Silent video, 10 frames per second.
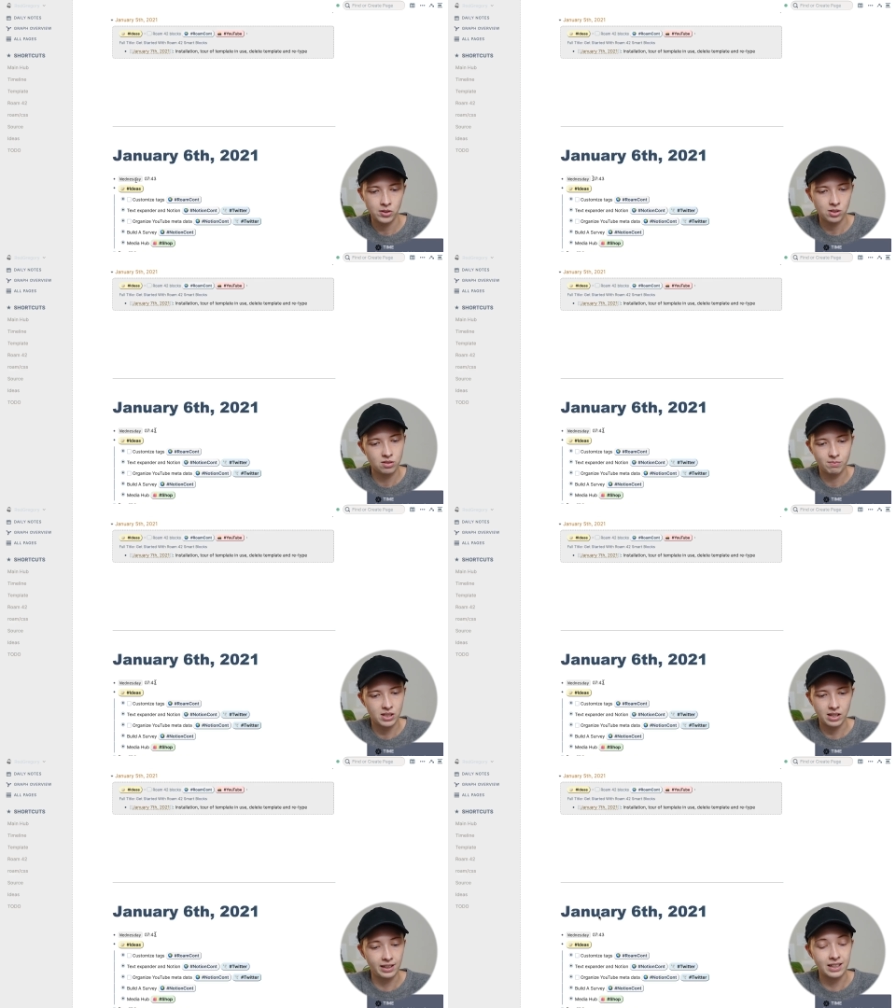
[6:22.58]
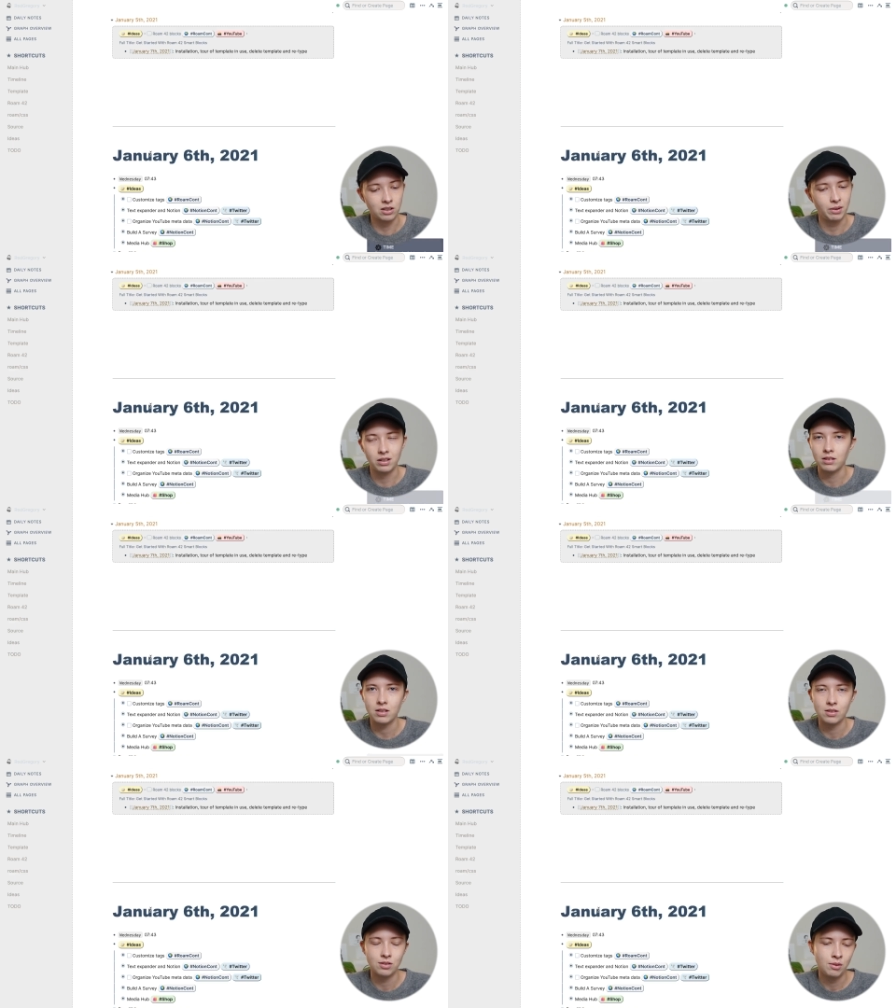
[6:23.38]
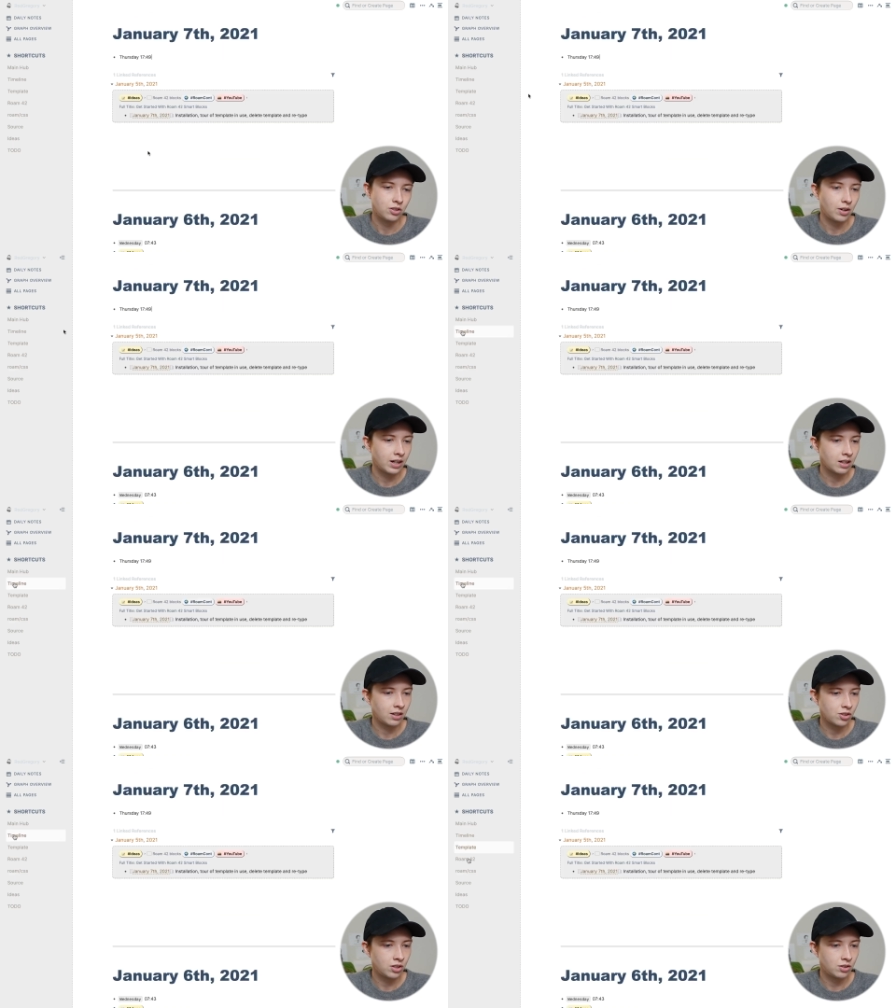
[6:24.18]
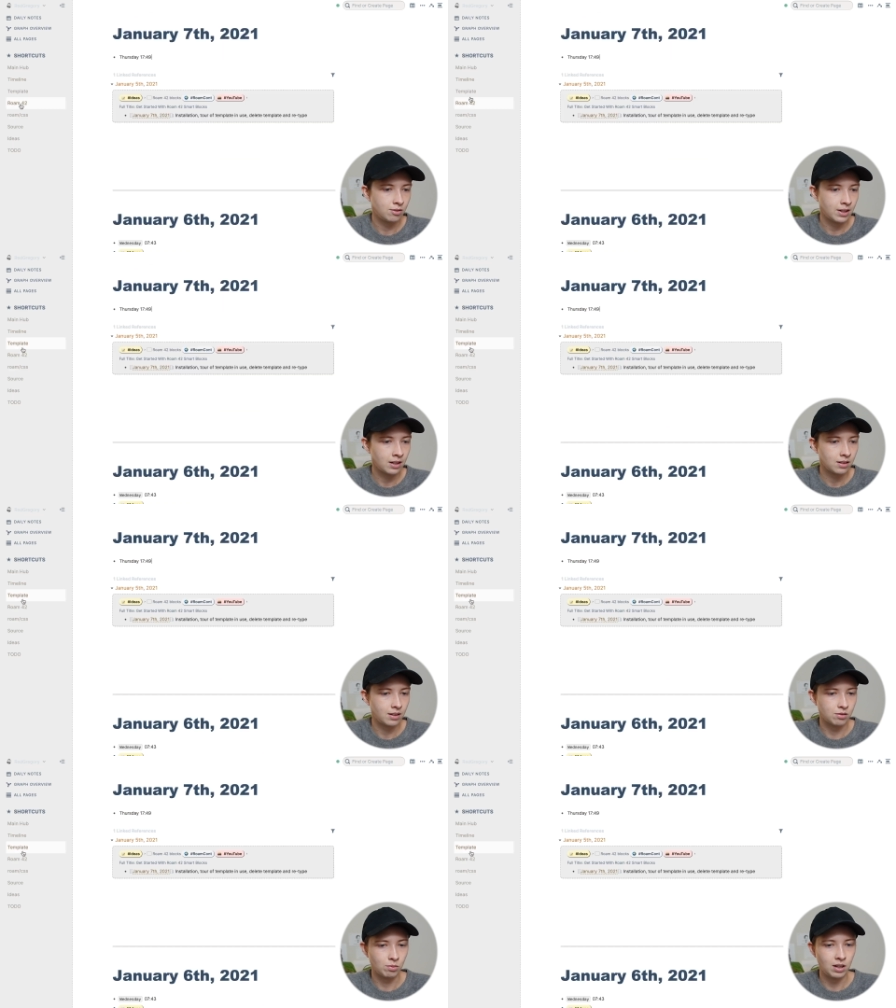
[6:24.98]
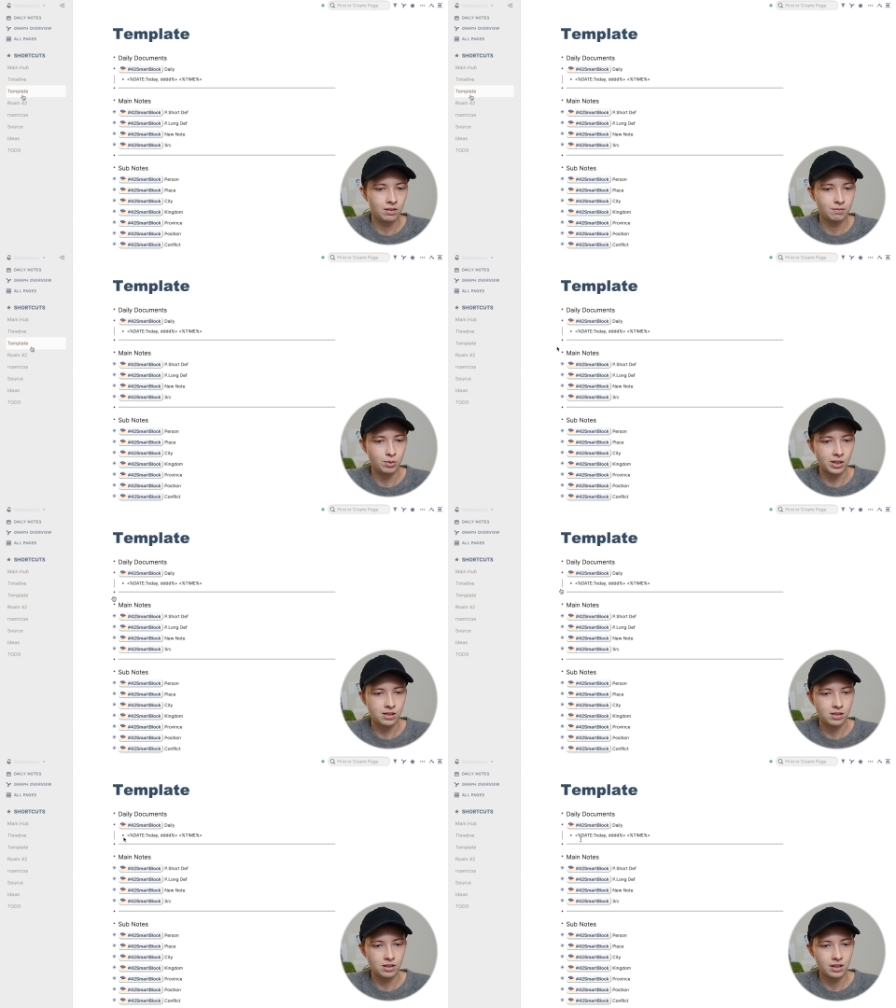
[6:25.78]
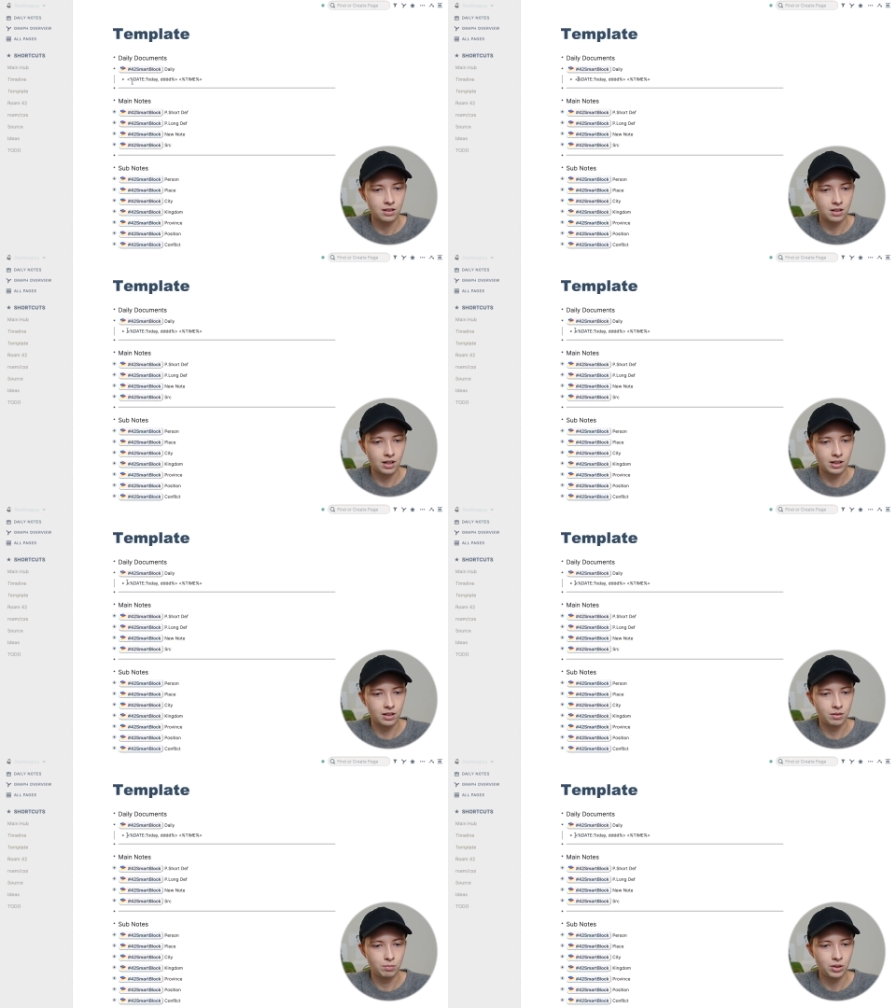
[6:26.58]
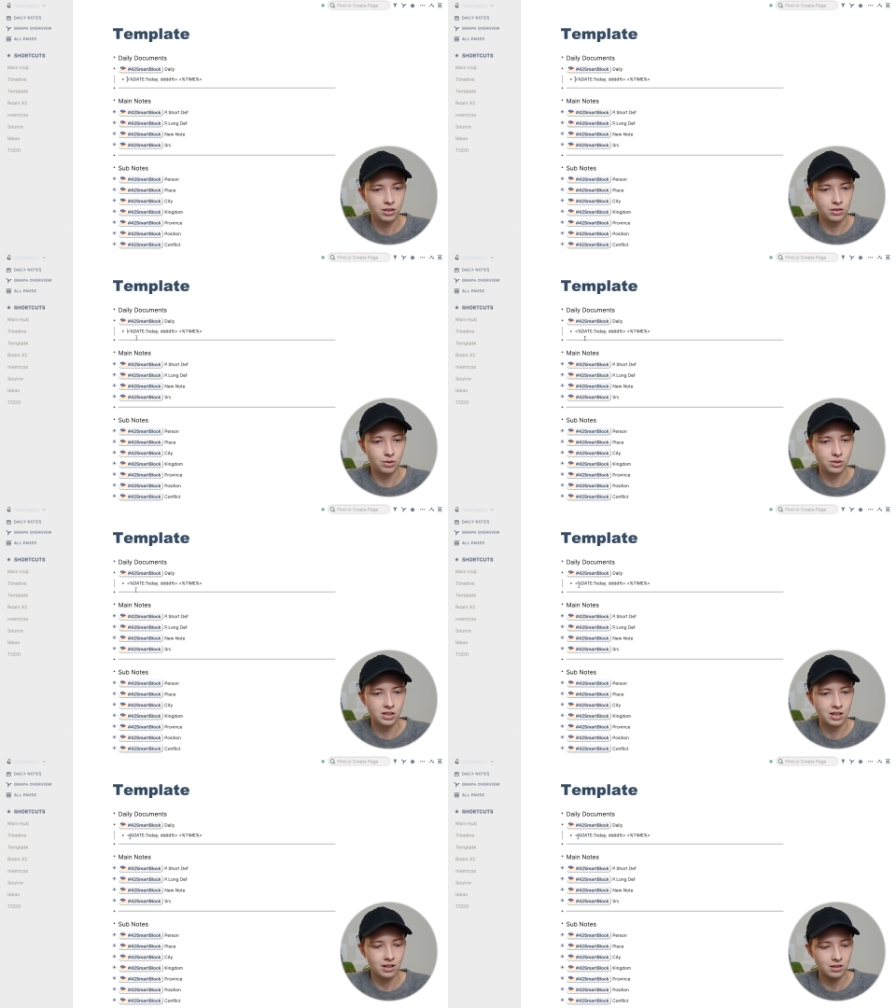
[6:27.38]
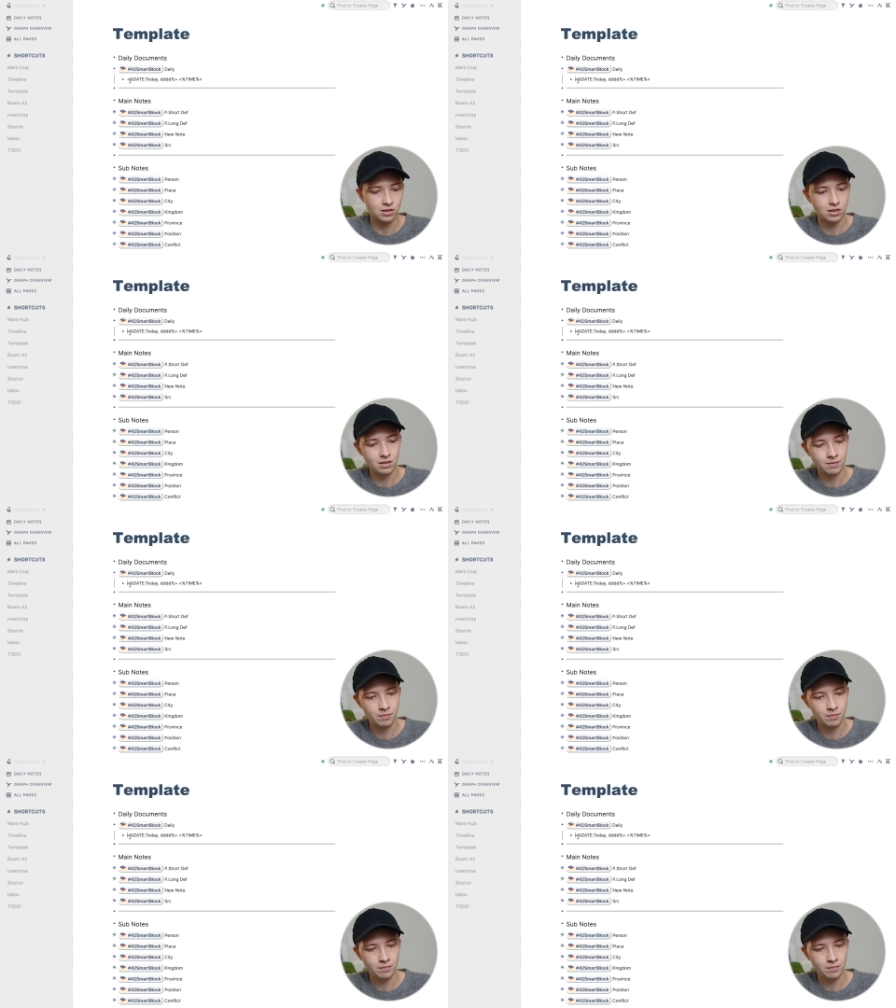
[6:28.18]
just because I like the way it looks. So I can actually do that as well pretty easily. I can put those ticks